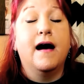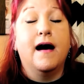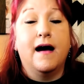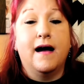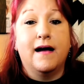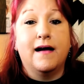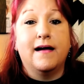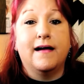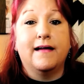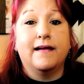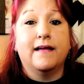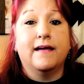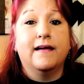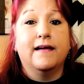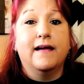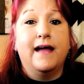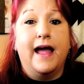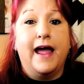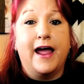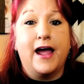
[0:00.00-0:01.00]
on
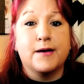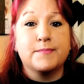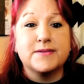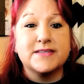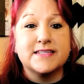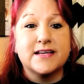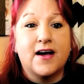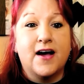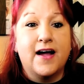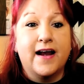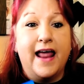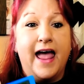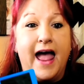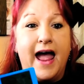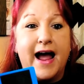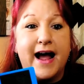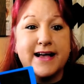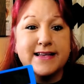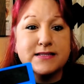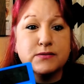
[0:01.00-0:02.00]
Amazon
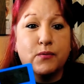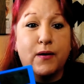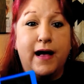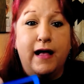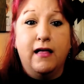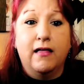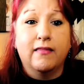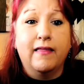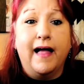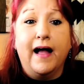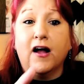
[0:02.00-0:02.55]
as well,